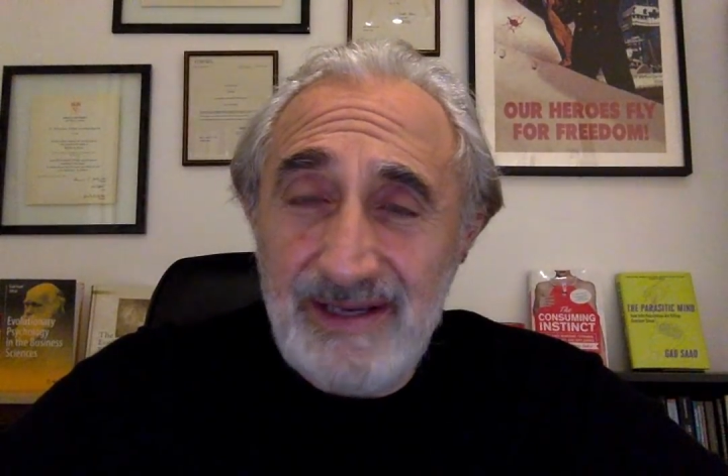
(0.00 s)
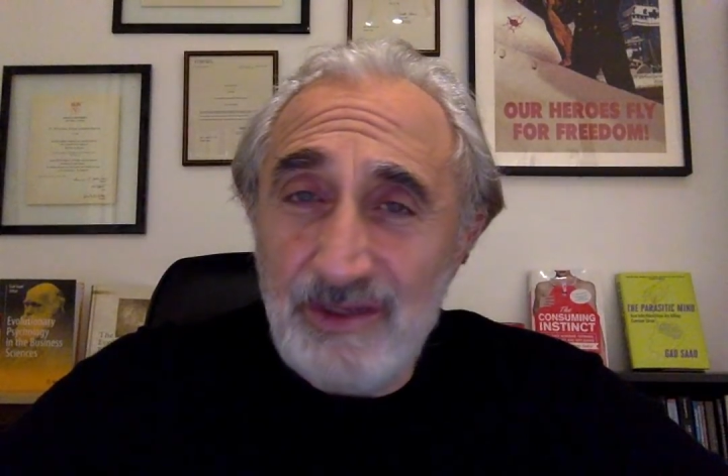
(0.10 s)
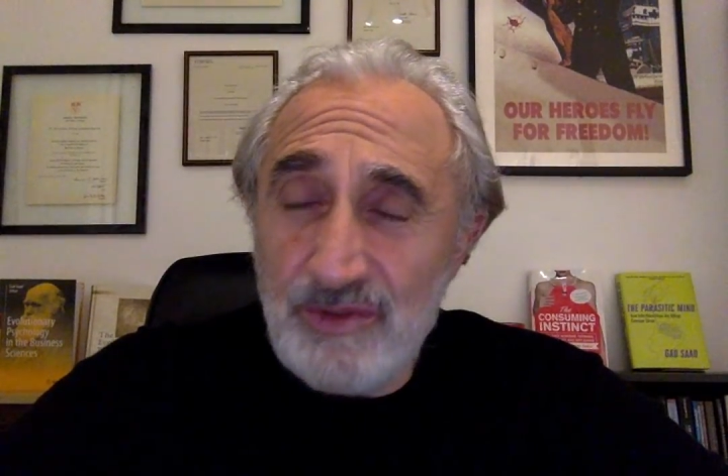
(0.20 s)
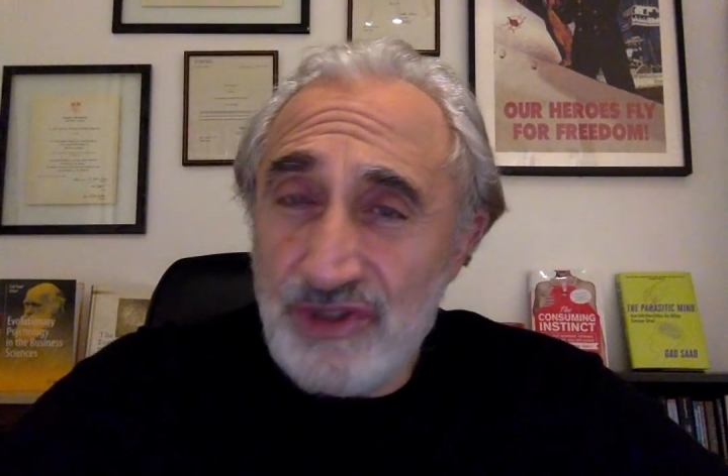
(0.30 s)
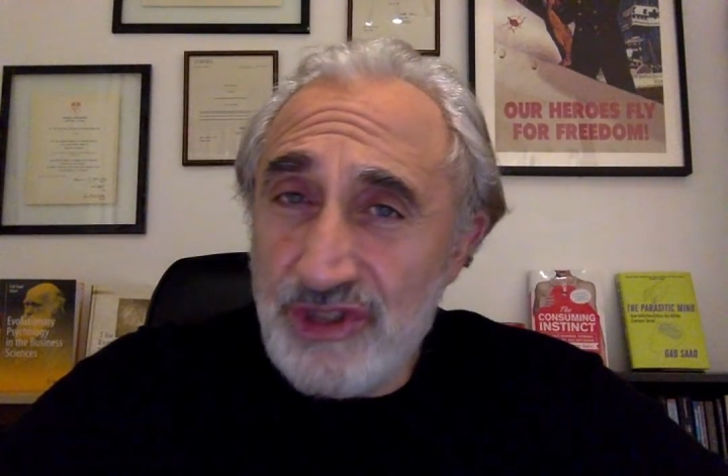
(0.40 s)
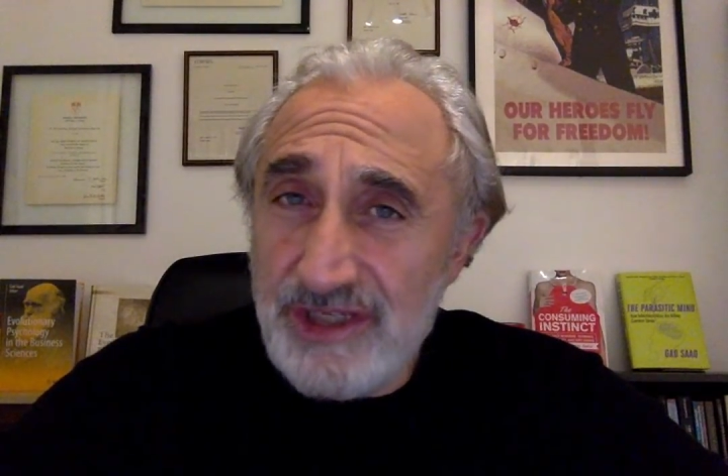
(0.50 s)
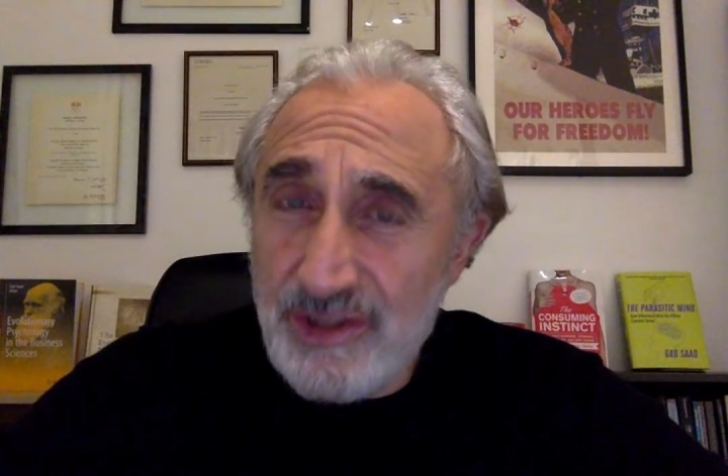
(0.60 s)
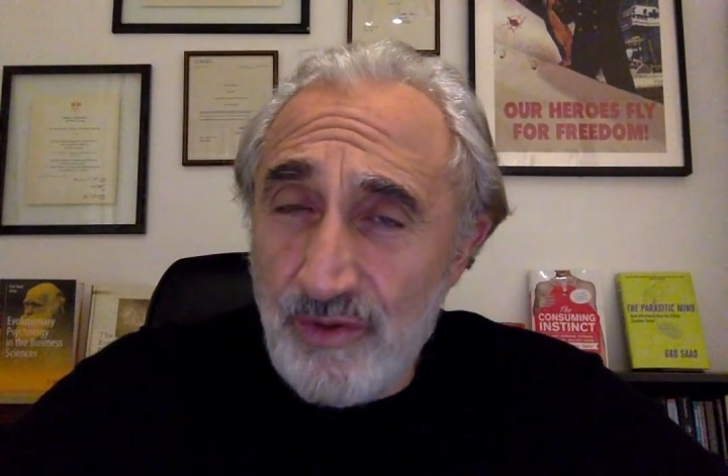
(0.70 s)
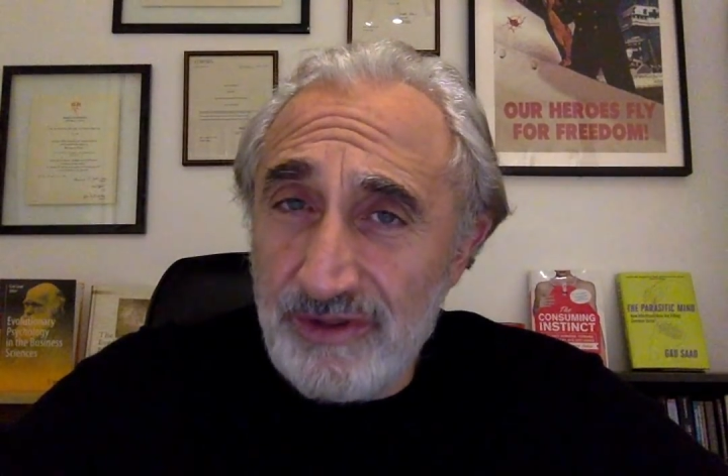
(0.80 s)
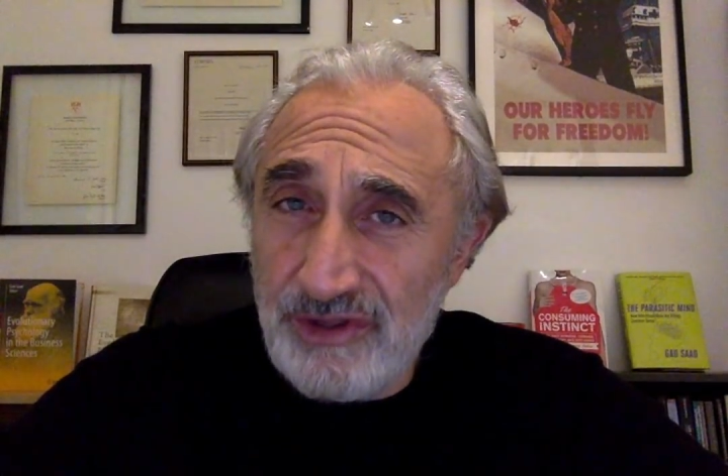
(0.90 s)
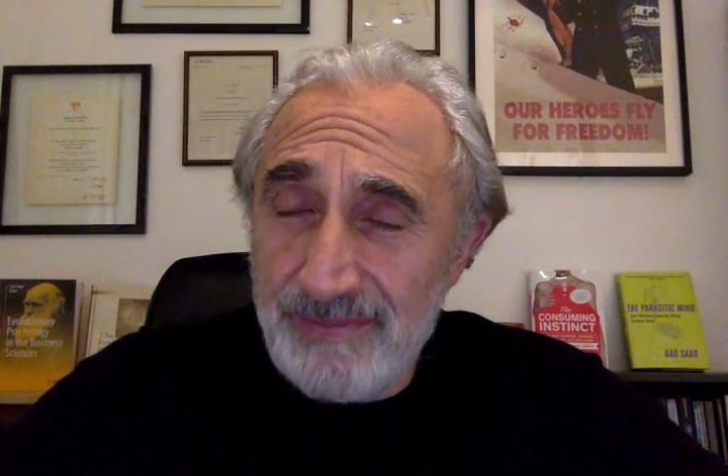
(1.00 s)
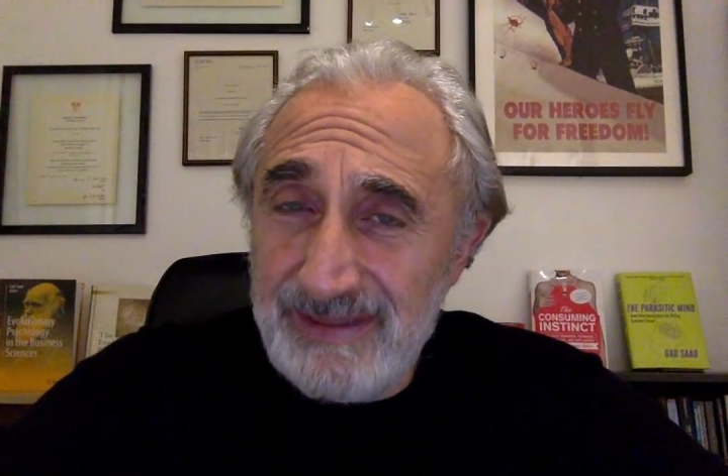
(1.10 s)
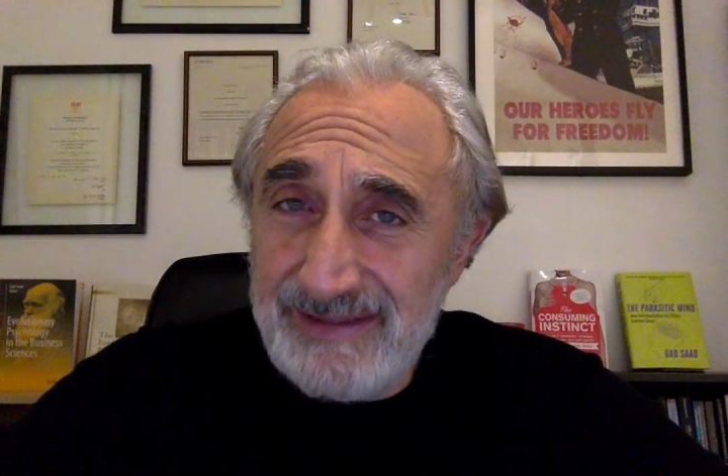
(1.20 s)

It was just going to be